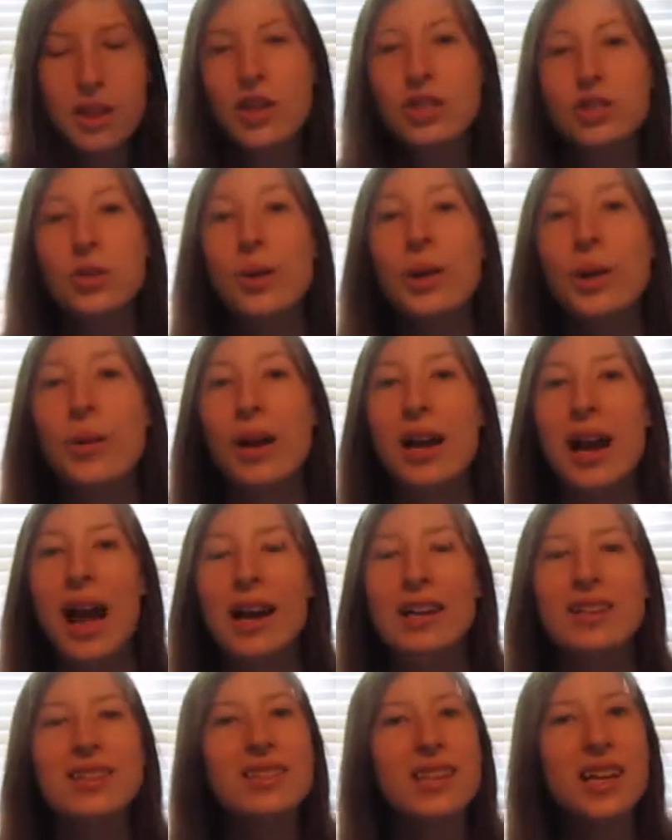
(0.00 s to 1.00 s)
So anyway,
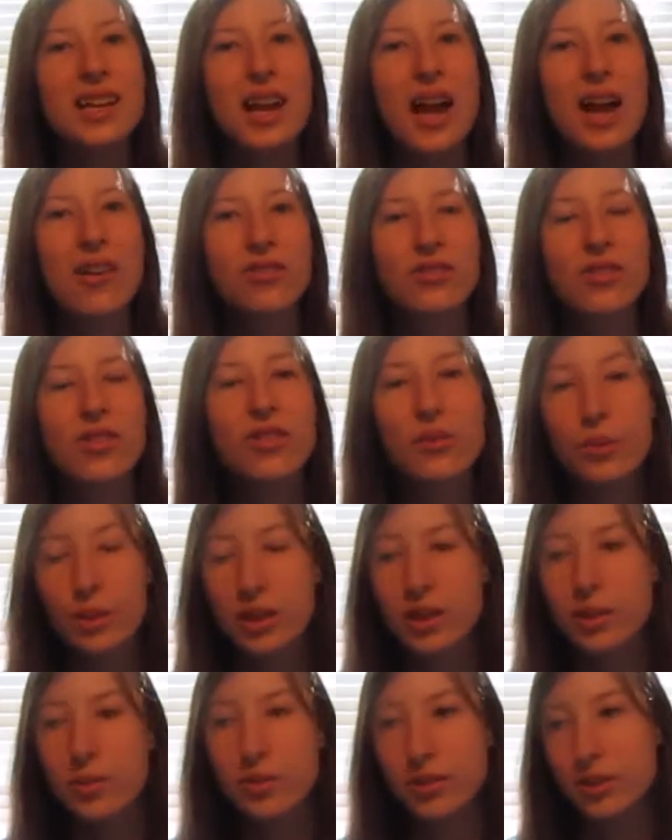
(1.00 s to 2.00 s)
I decided to have fun with
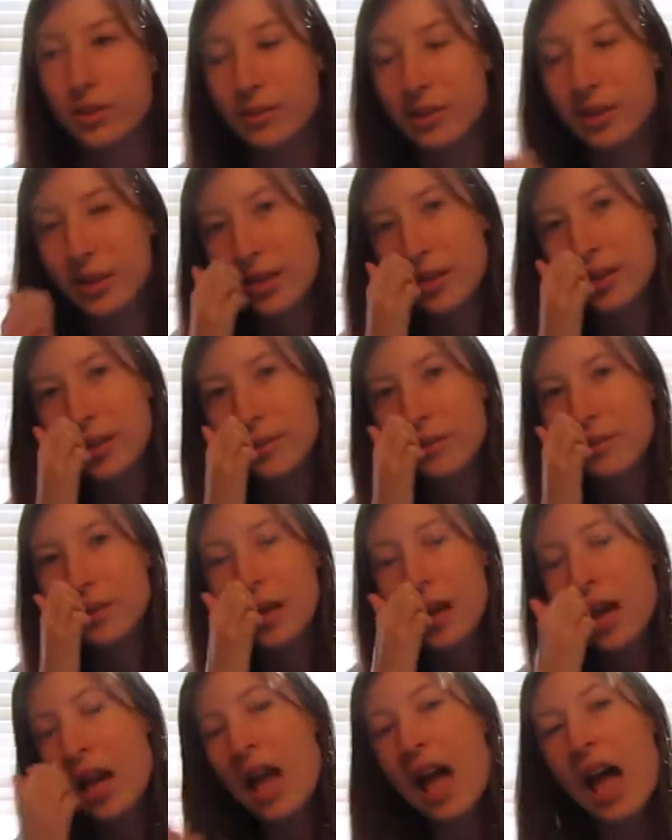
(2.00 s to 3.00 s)
this person because
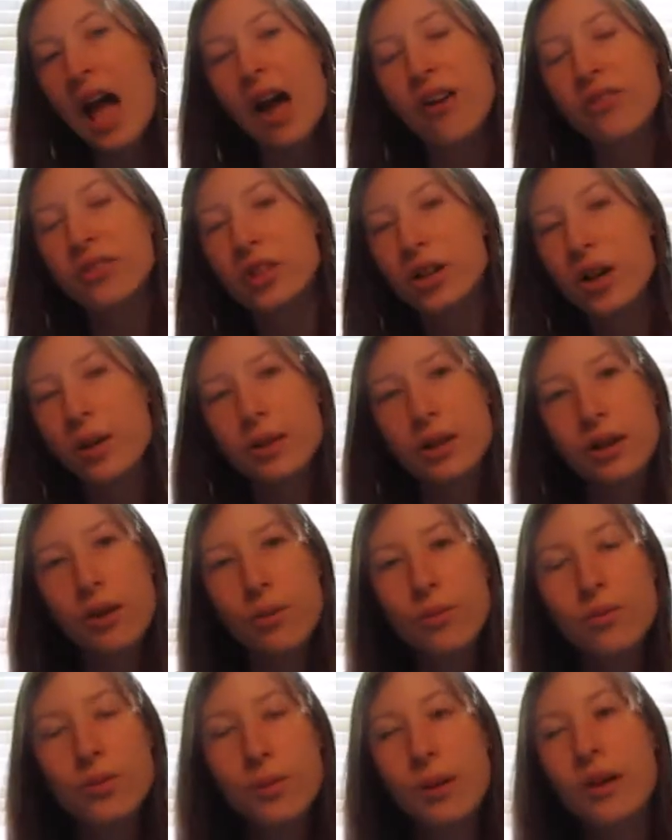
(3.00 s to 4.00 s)
after coming
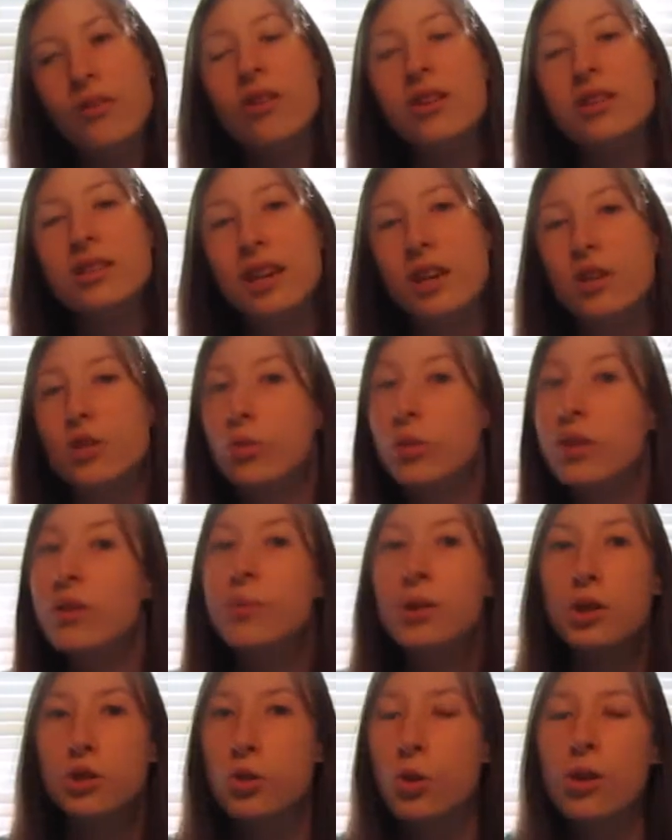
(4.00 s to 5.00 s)
home from my friend's house, we've
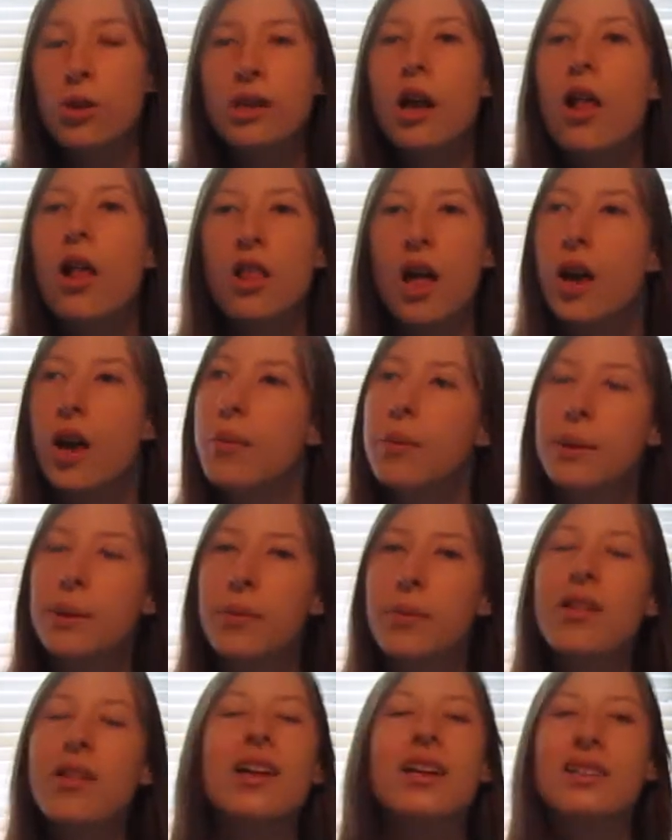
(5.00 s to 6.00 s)
been trolling a lot of
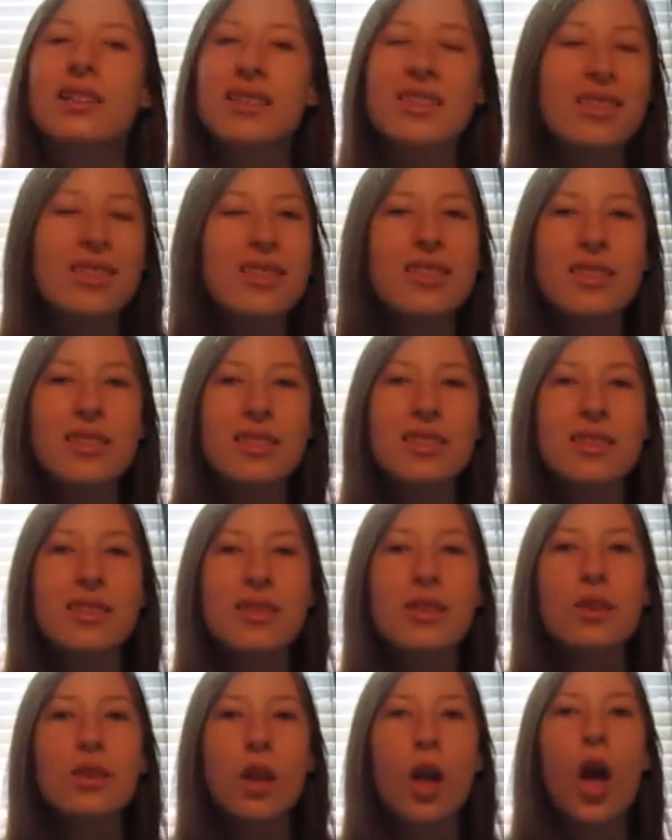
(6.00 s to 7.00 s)
people, like,
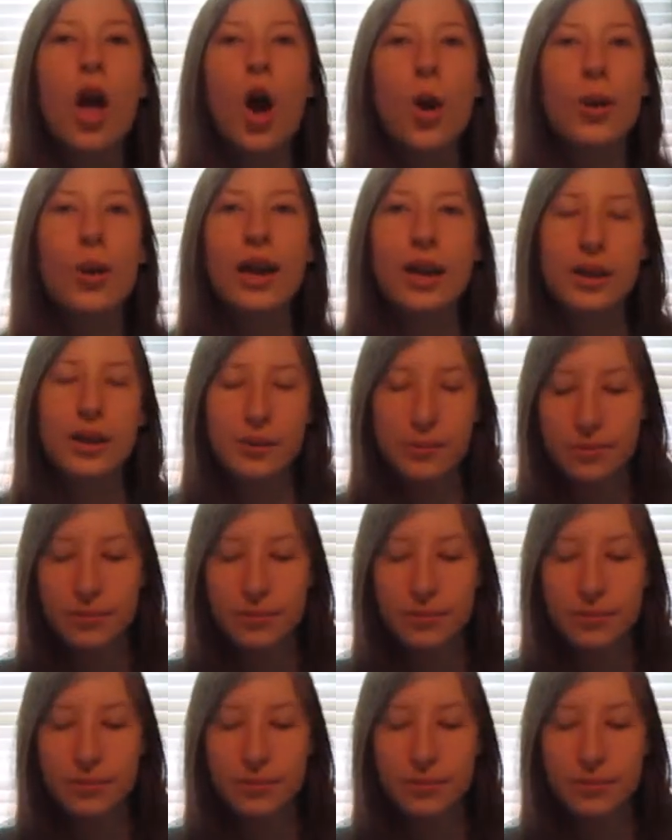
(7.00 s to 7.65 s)
okay.